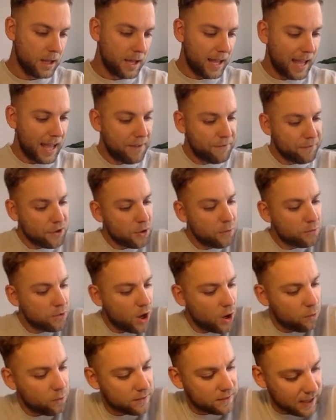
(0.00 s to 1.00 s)
If you
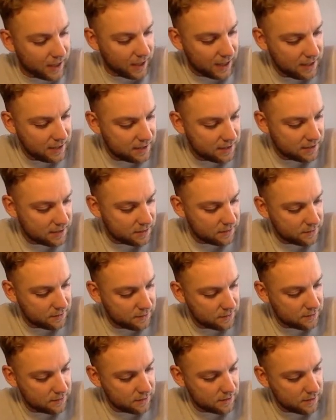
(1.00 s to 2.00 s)
notice
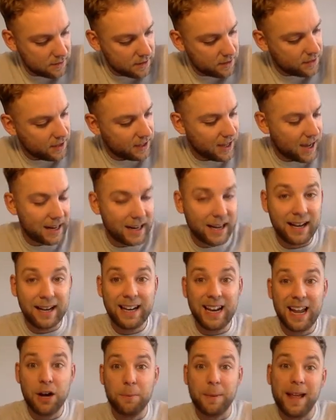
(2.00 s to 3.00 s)
that kind of a
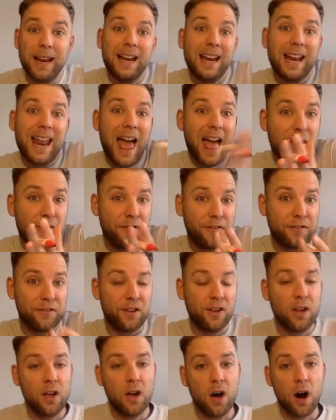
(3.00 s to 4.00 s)
little bit
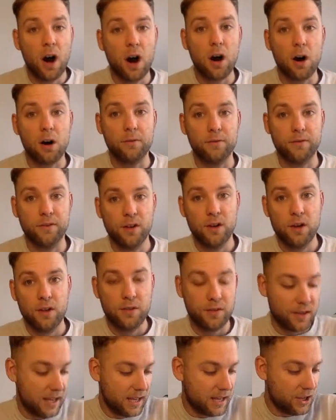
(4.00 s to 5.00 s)
left of
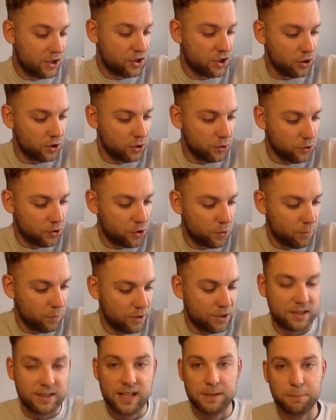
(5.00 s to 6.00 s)
the solution,
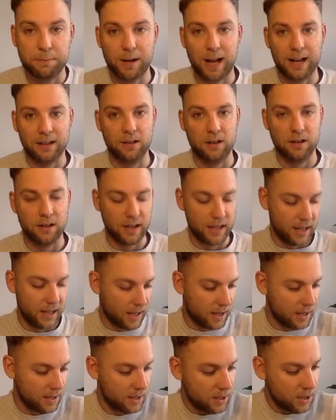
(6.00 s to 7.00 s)
which is this black dot
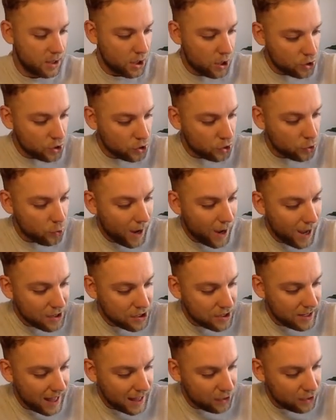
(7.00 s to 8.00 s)
here, you
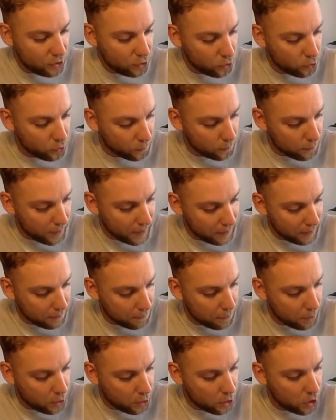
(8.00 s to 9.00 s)
actually end up
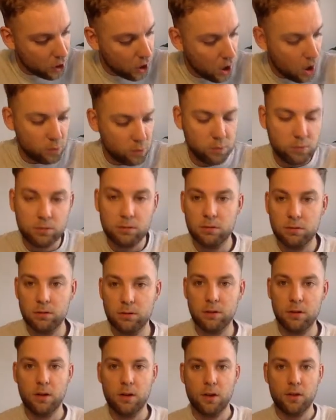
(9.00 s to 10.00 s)
being below
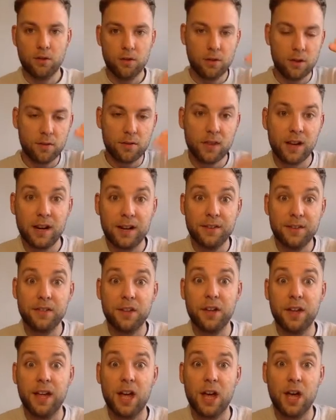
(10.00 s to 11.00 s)

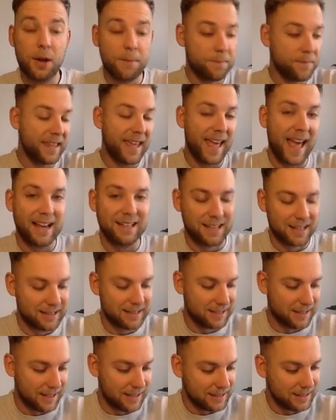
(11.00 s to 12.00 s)
the
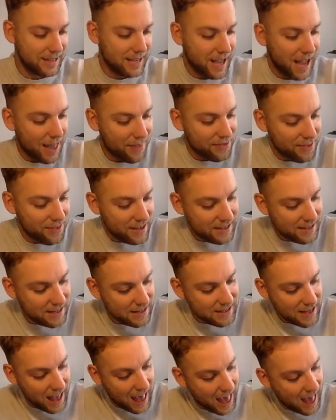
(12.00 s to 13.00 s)
x-axis, and this
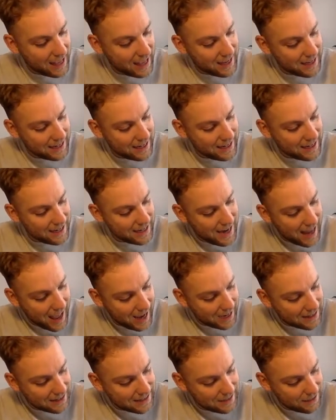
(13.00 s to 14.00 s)
is a
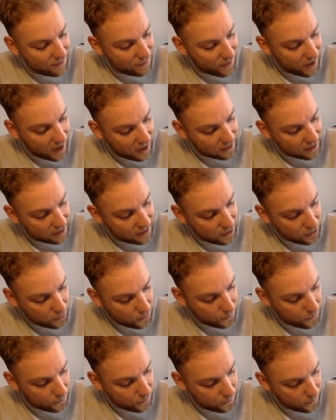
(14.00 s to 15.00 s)
negative value,
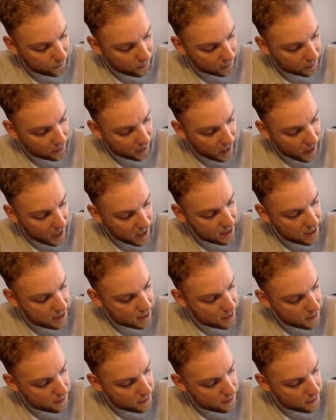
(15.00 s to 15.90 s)
okay?